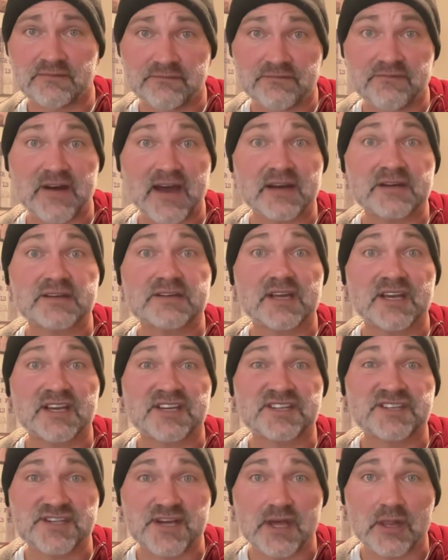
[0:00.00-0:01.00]
fact,
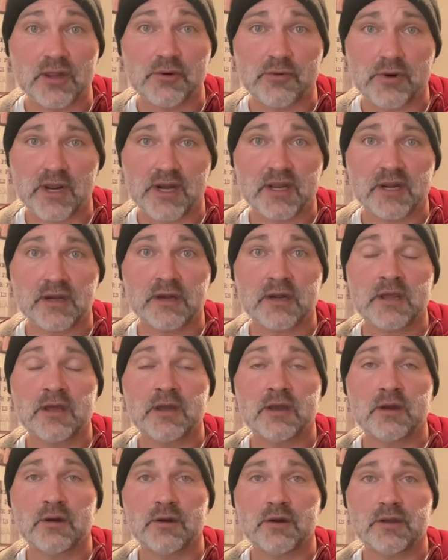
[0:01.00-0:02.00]
accelerating.
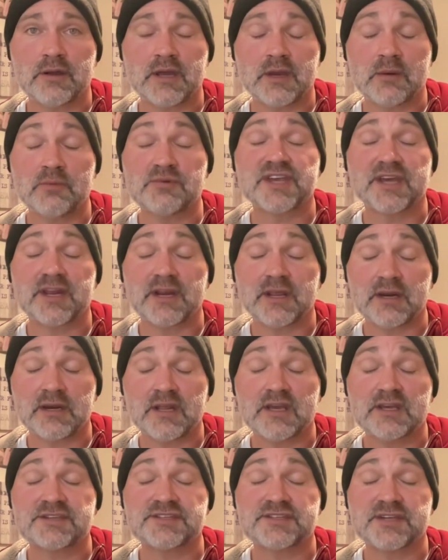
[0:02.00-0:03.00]
It was getting
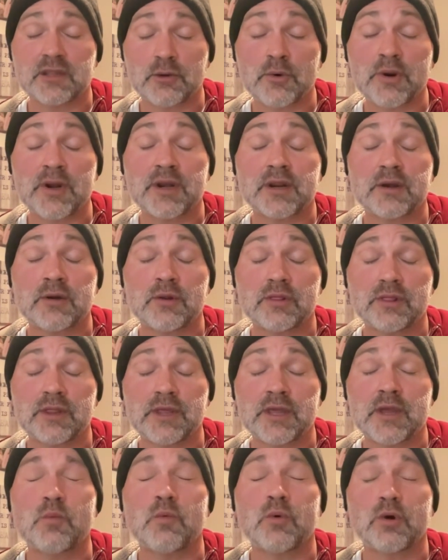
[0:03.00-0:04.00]

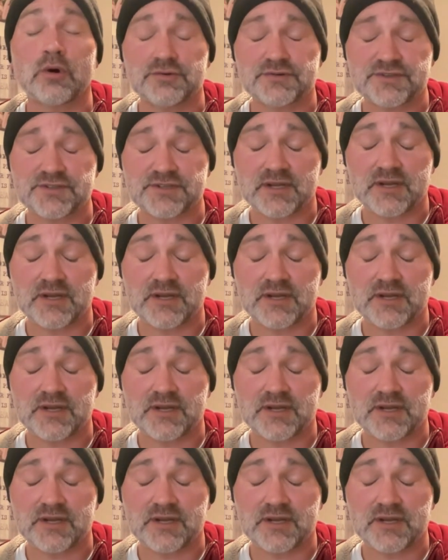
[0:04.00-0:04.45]
acceleratingly worse.